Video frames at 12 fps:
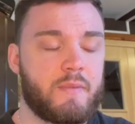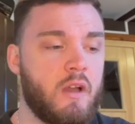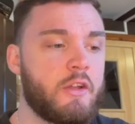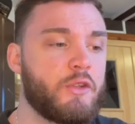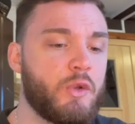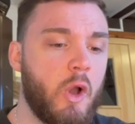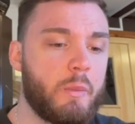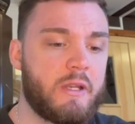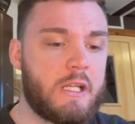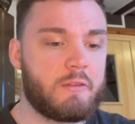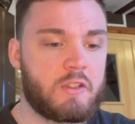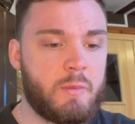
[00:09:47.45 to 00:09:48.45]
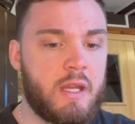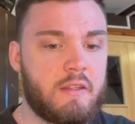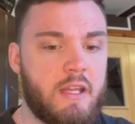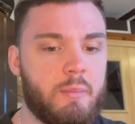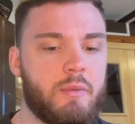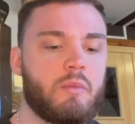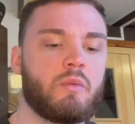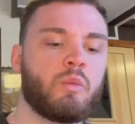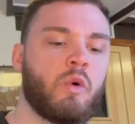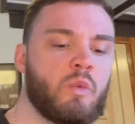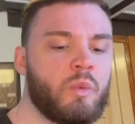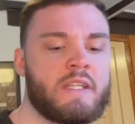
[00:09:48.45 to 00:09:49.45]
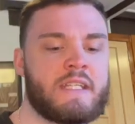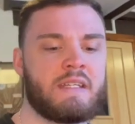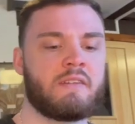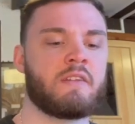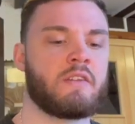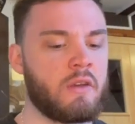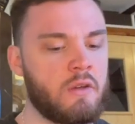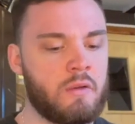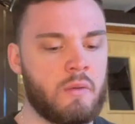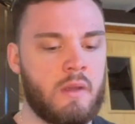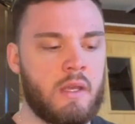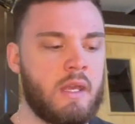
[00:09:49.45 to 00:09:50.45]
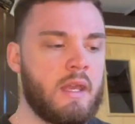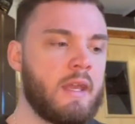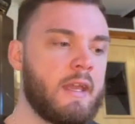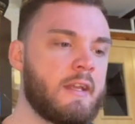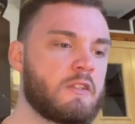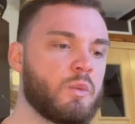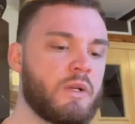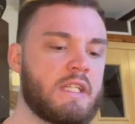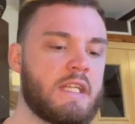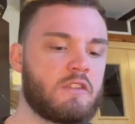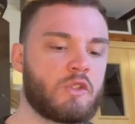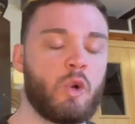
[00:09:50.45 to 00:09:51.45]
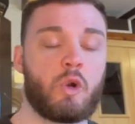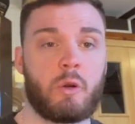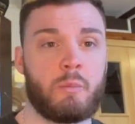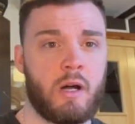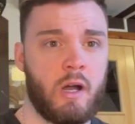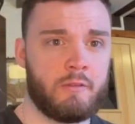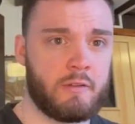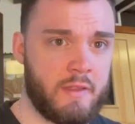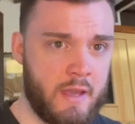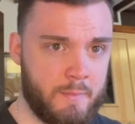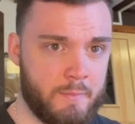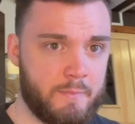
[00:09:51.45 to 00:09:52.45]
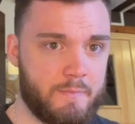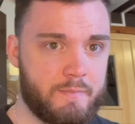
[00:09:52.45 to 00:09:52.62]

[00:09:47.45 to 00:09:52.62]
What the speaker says: I do openly respect that, but what we need to do is we need to talk on behalf of them.